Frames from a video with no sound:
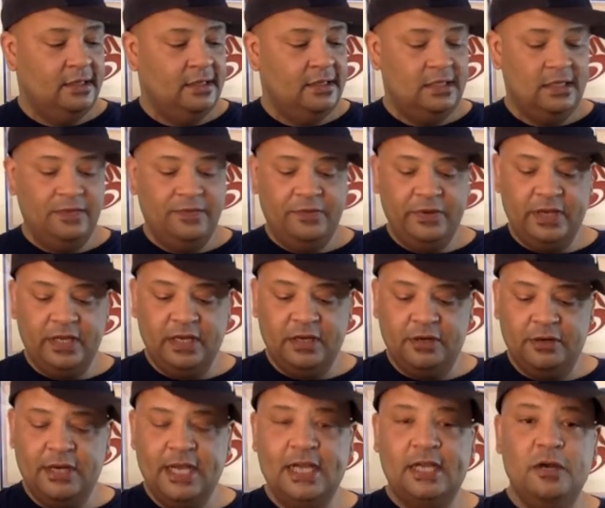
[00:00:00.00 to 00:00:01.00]
See if we can
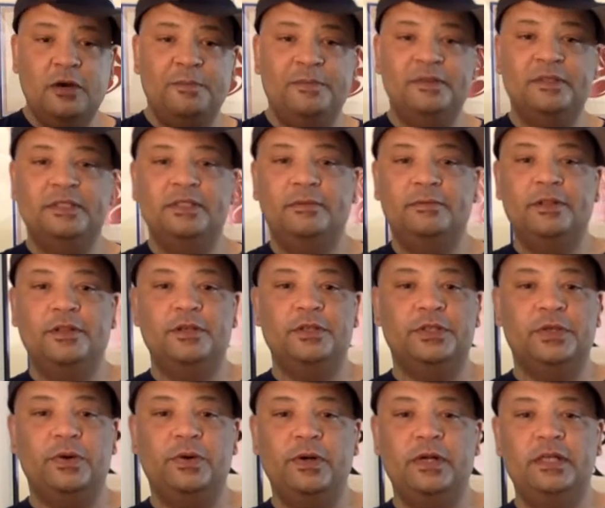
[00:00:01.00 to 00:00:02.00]
crack open some of
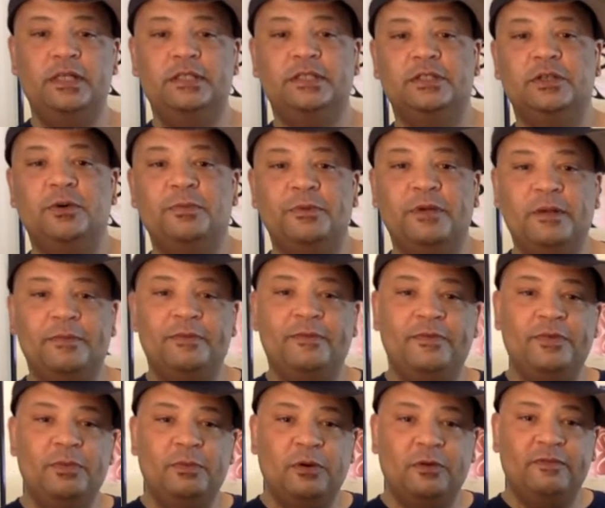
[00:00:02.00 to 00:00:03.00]
those oils and open up a
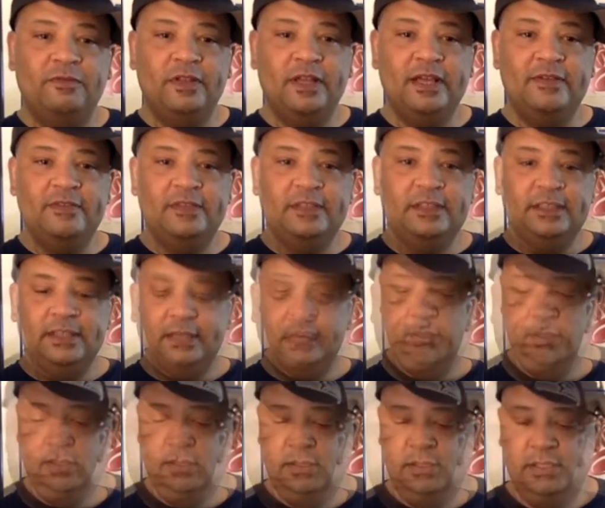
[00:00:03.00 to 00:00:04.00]
few more flavors.
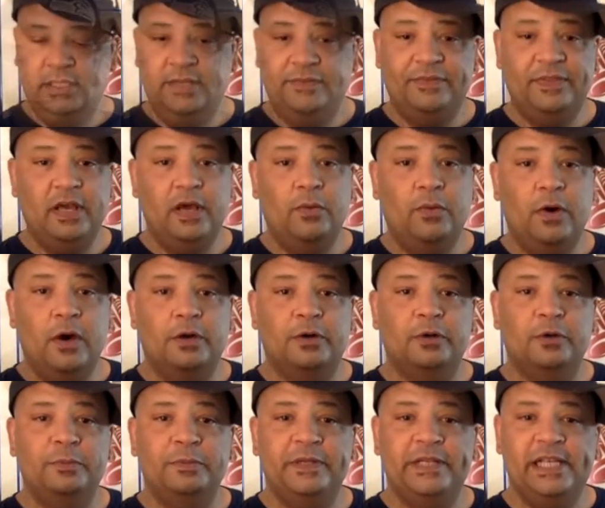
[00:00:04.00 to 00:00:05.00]
See if that
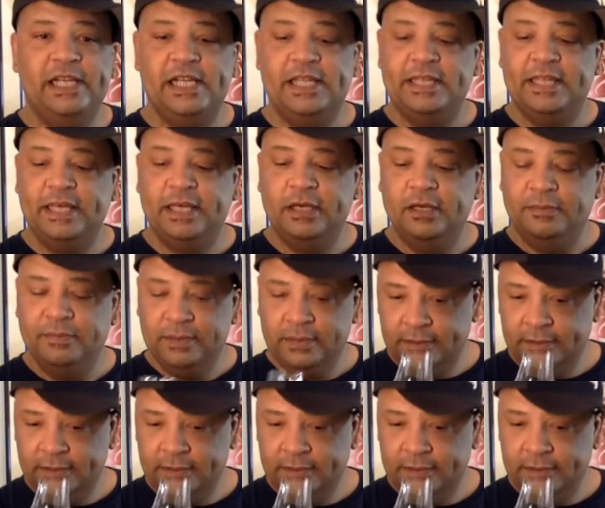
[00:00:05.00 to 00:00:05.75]
water opened anything up.